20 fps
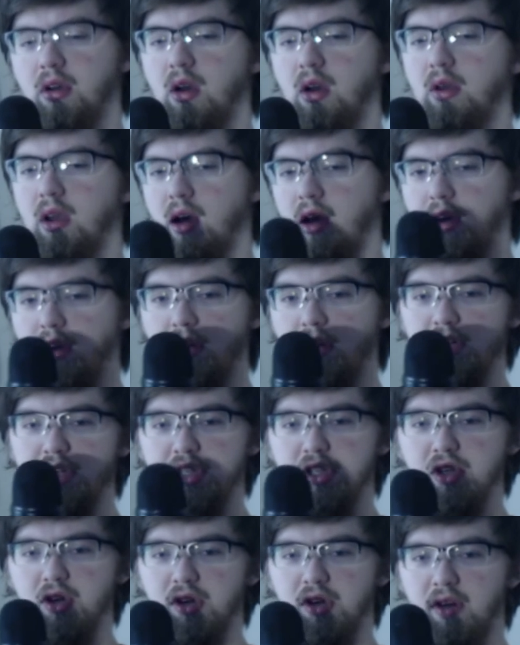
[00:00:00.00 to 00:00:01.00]
Oh yeah, I could have
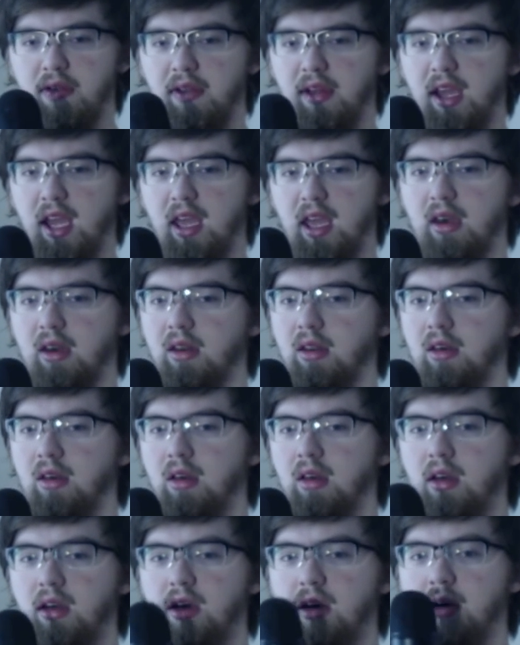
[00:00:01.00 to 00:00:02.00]
just turned down the gain,
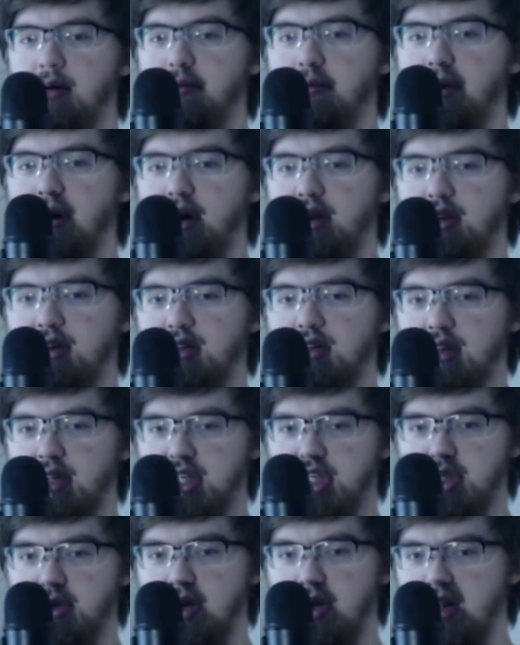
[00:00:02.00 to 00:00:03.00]
but to
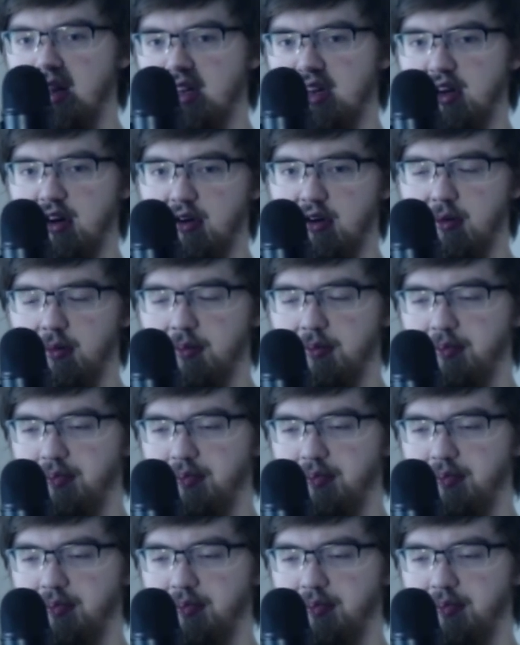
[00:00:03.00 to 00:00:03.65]
let you guys know